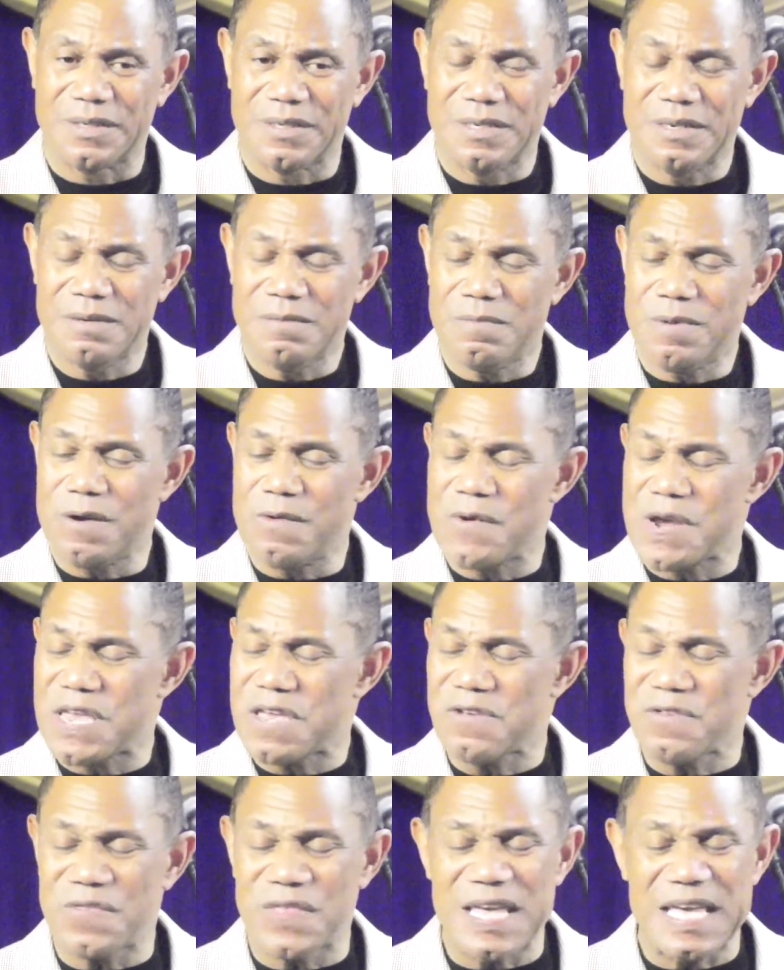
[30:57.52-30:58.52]
But when
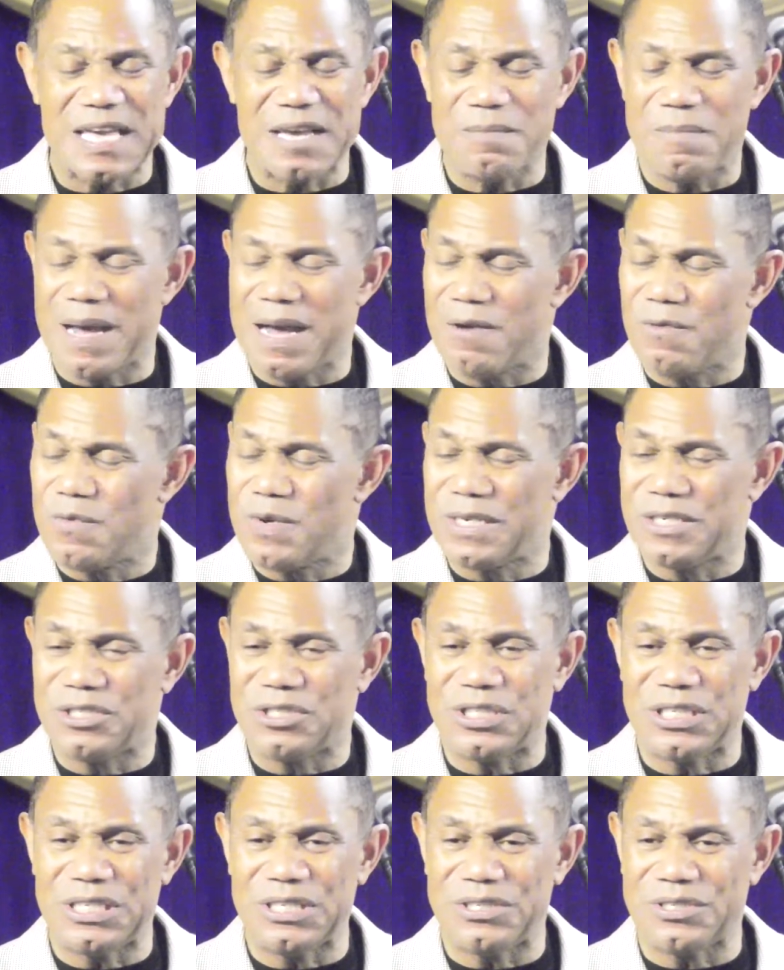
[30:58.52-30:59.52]
you think about what
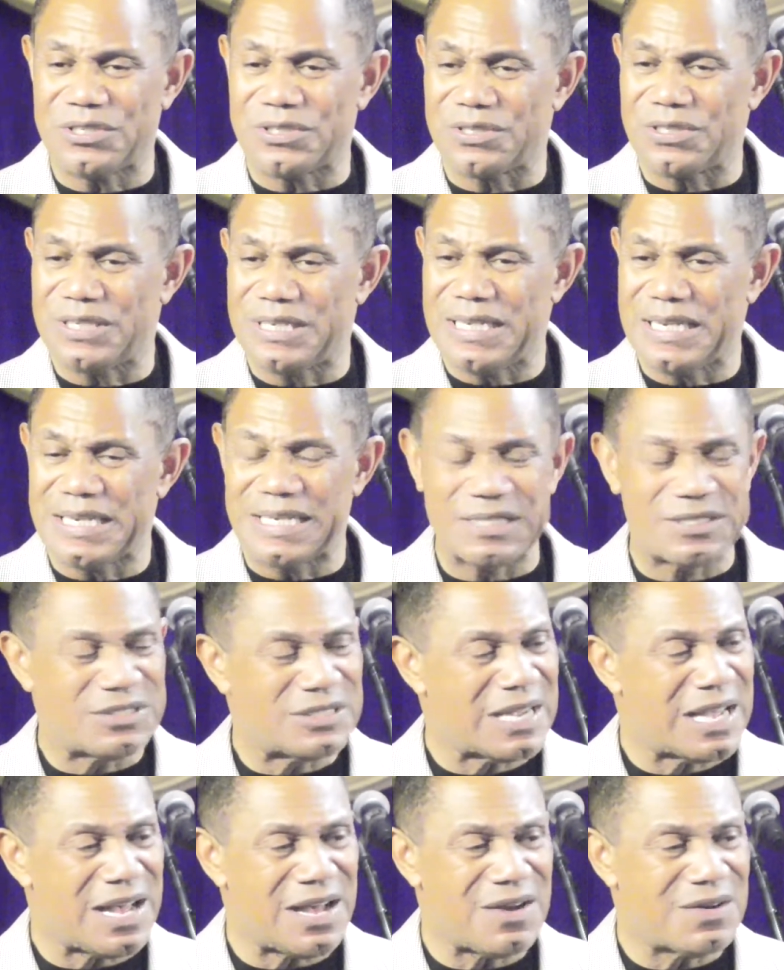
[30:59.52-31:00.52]
Jesus did,
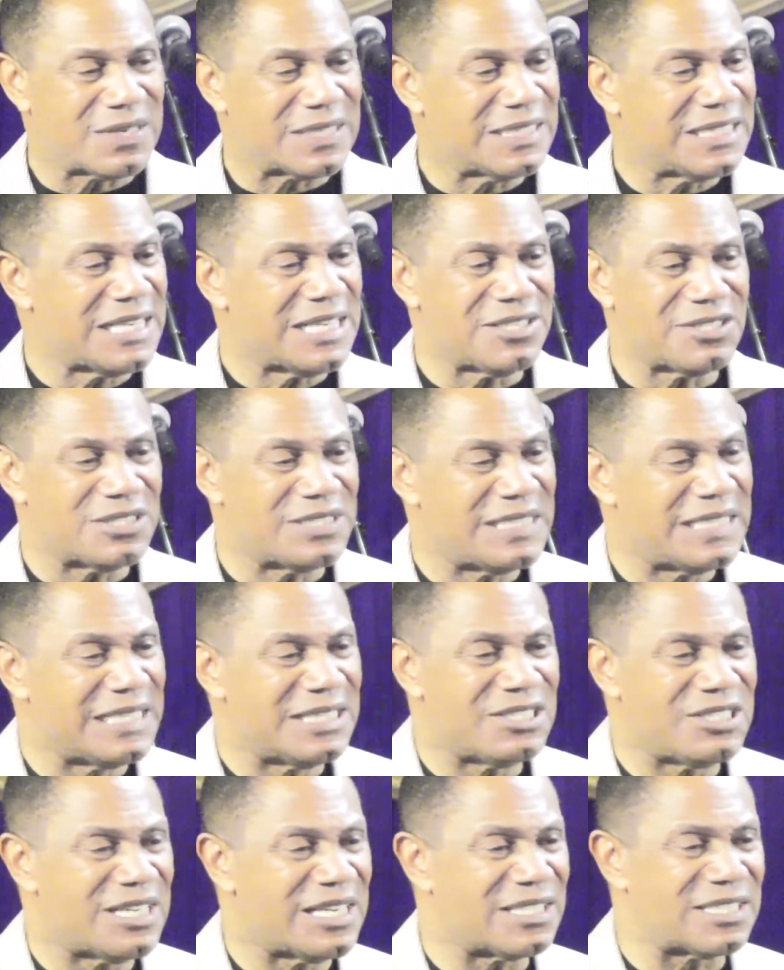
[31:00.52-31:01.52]
child, Jesus
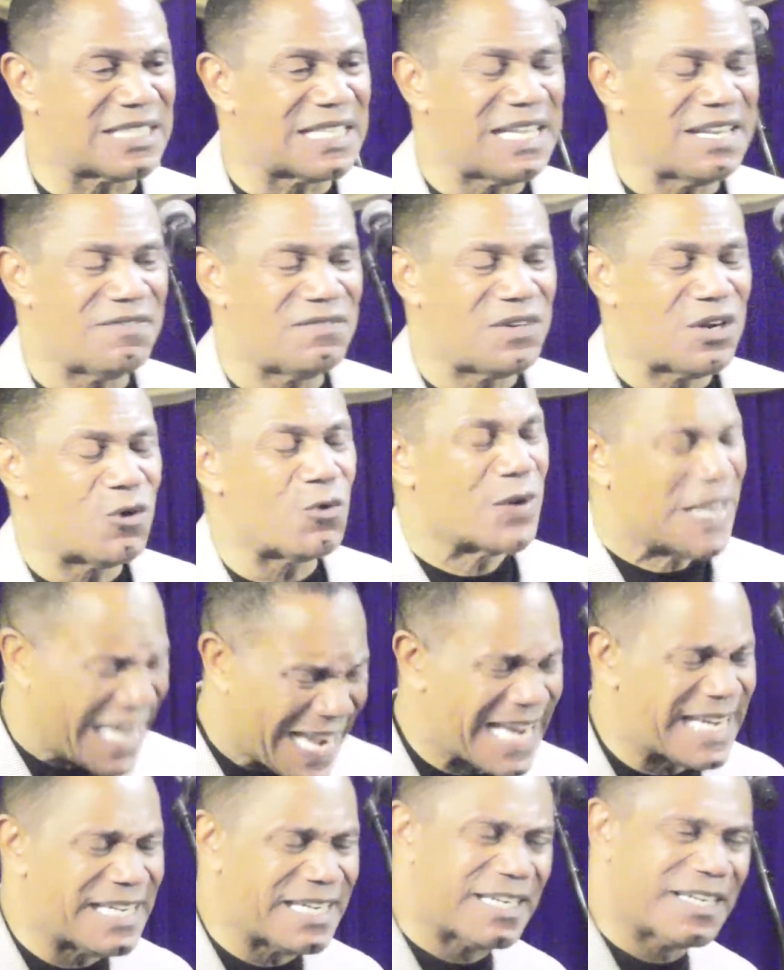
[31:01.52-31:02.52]
didn't just give no
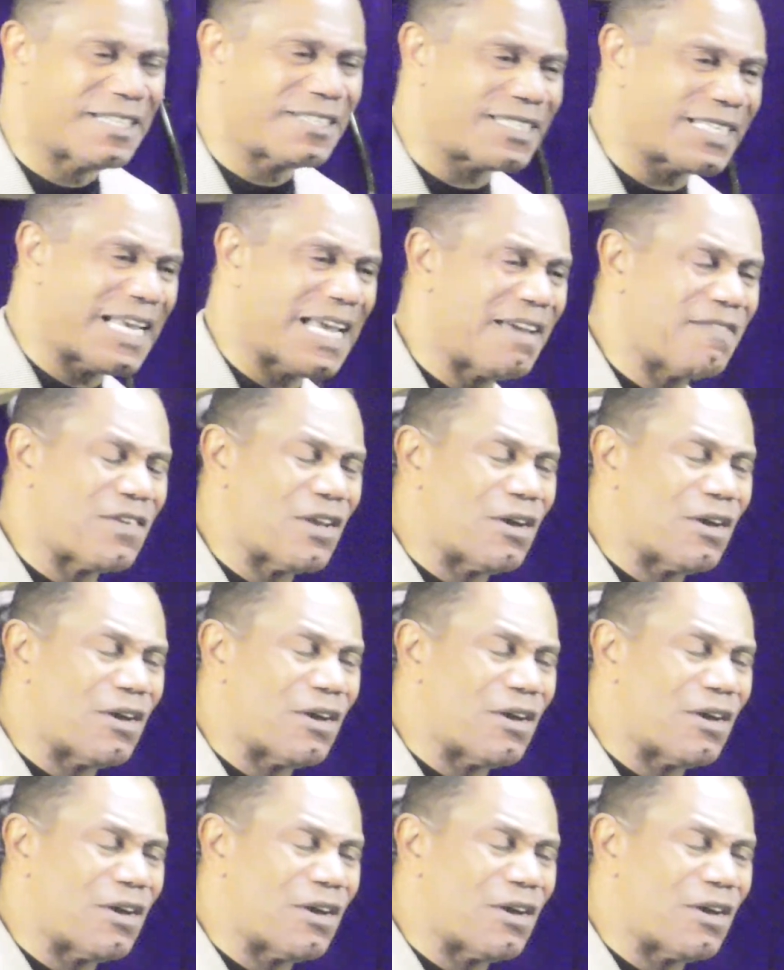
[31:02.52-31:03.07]
kidney to save your